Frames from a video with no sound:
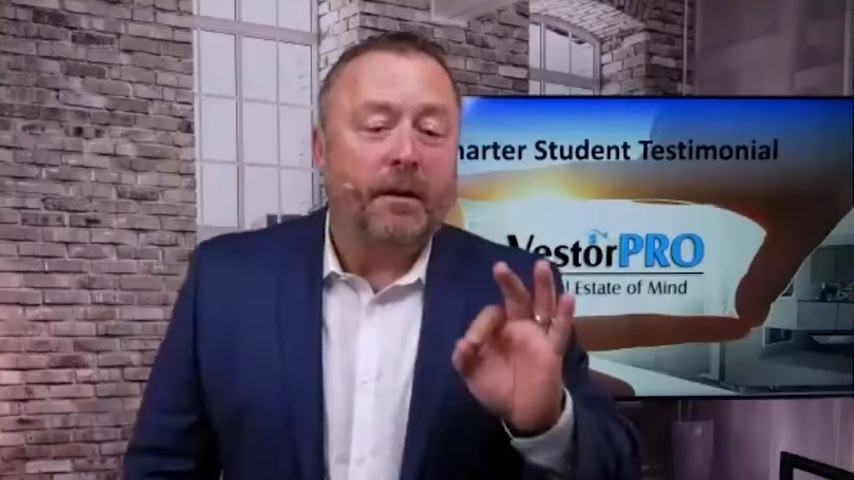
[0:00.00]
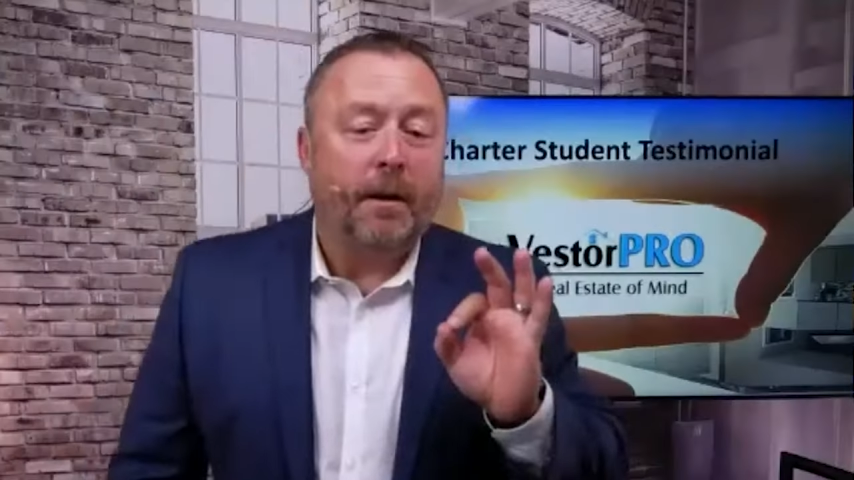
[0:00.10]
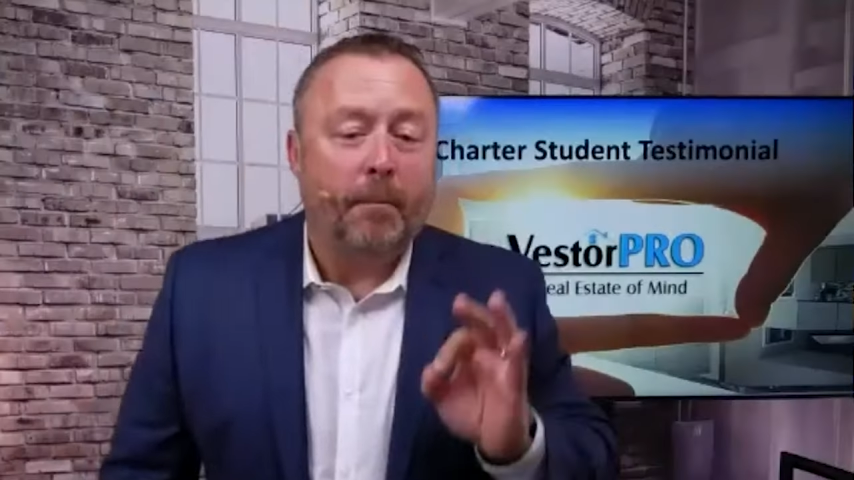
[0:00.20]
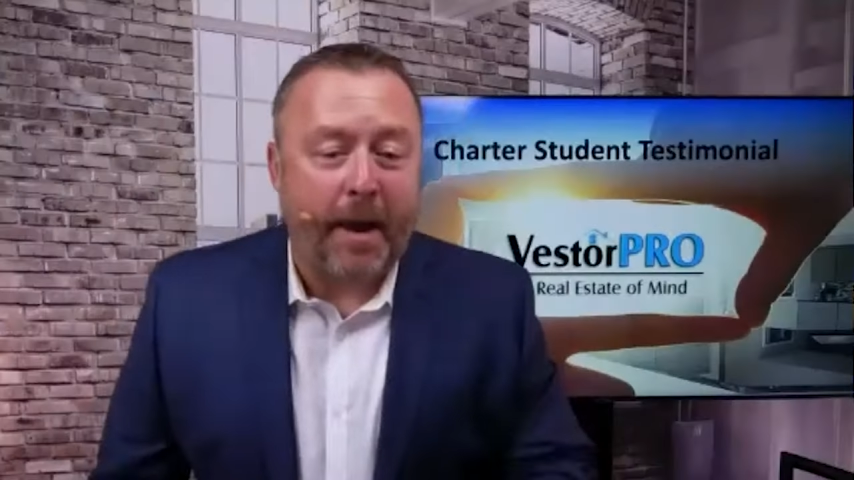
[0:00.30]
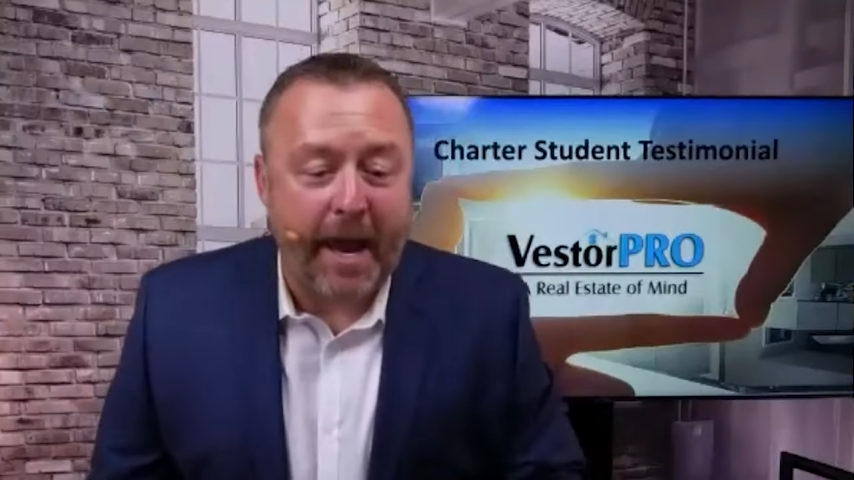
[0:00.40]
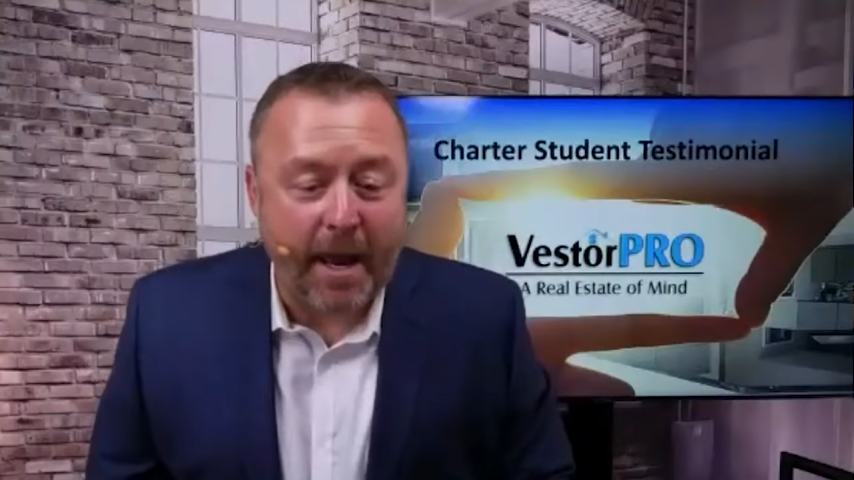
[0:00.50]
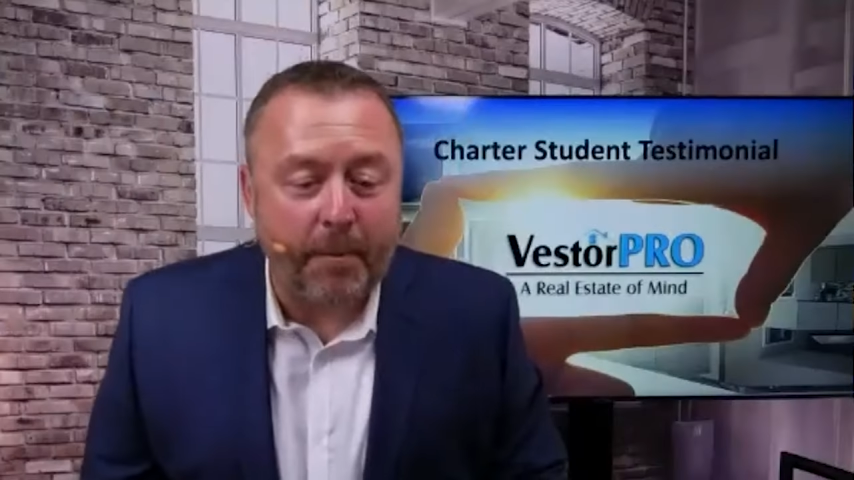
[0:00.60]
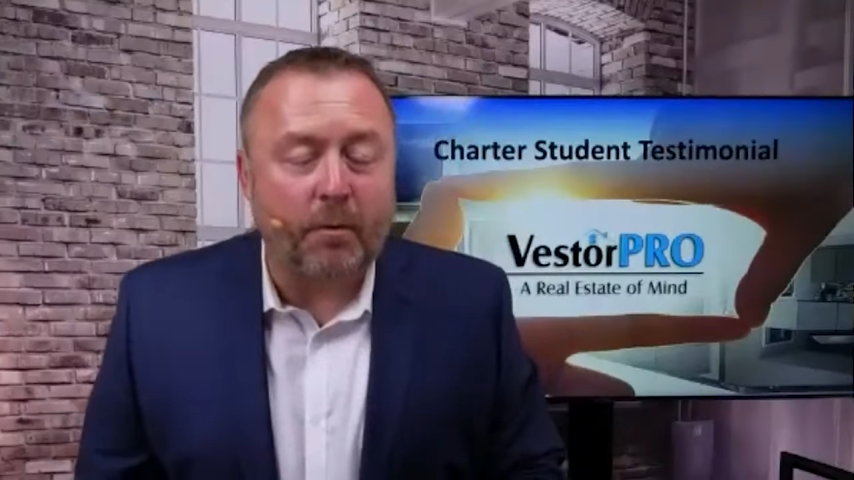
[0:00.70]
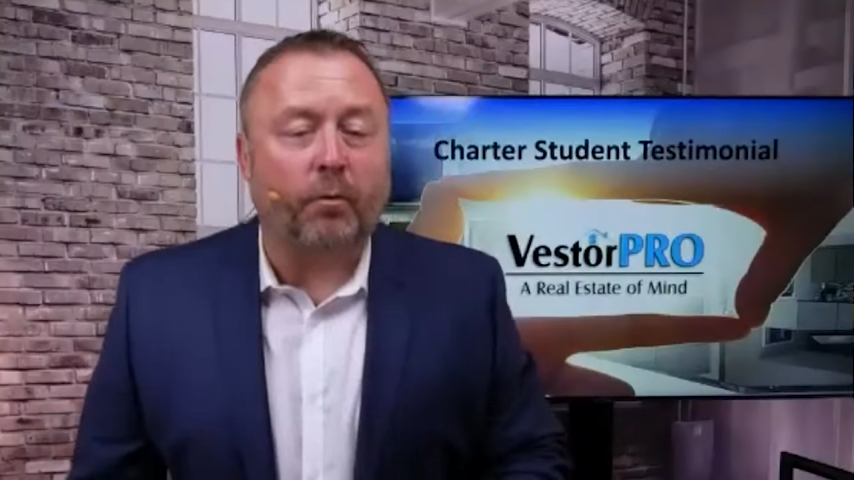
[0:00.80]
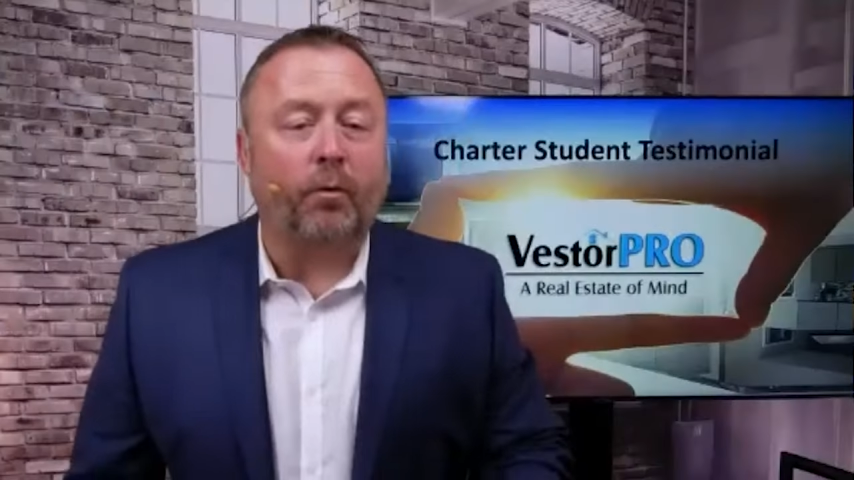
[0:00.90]
Pam
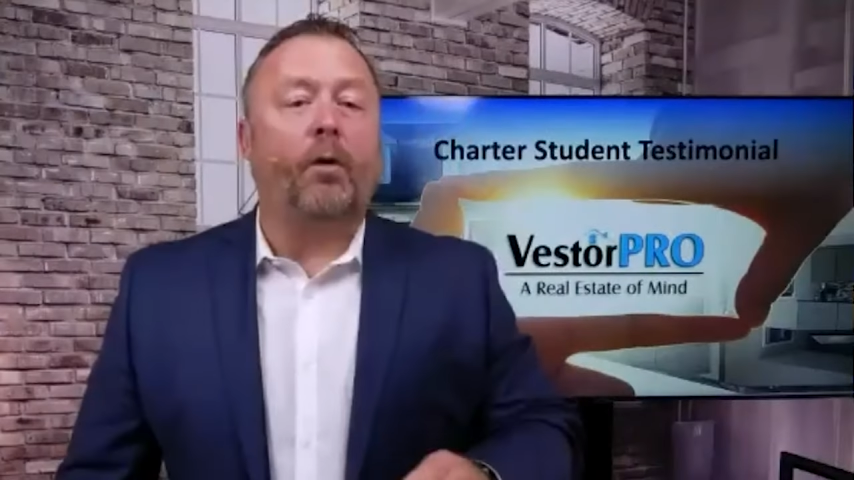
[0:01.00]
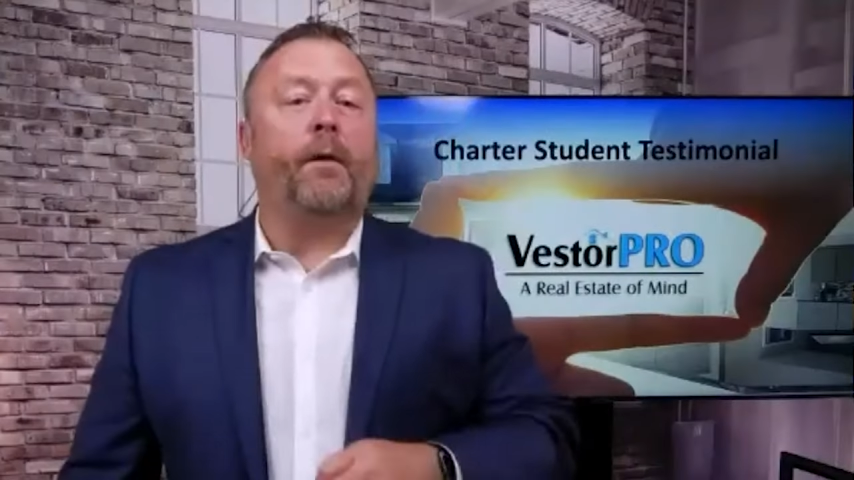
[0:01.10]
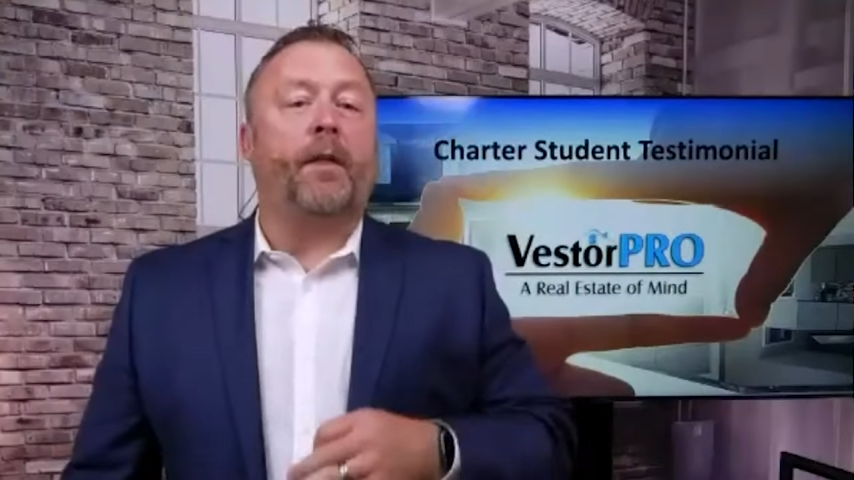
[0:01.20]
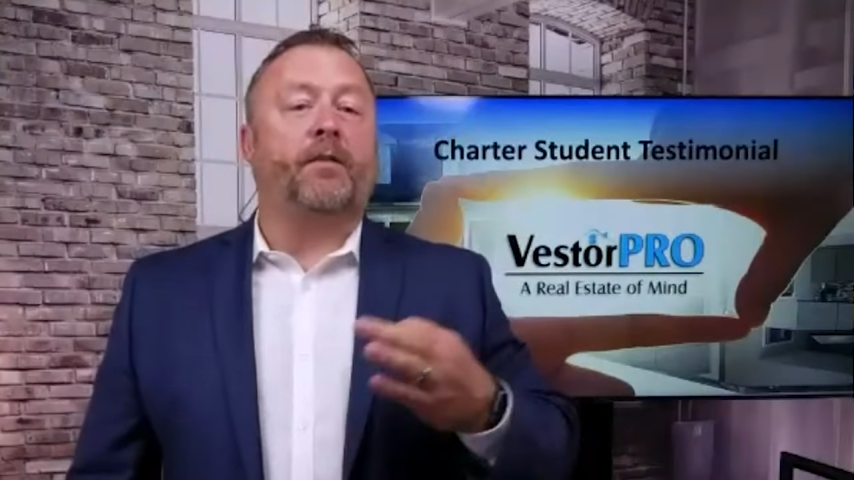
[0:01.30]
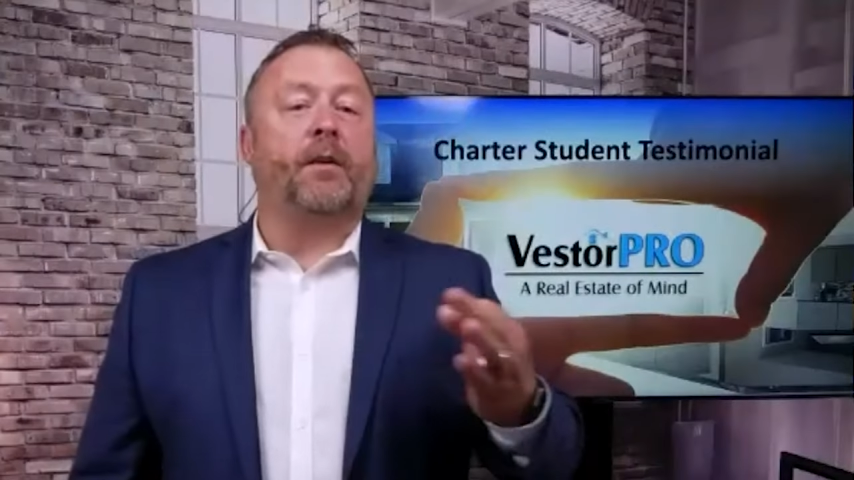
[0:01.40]
enrolled with us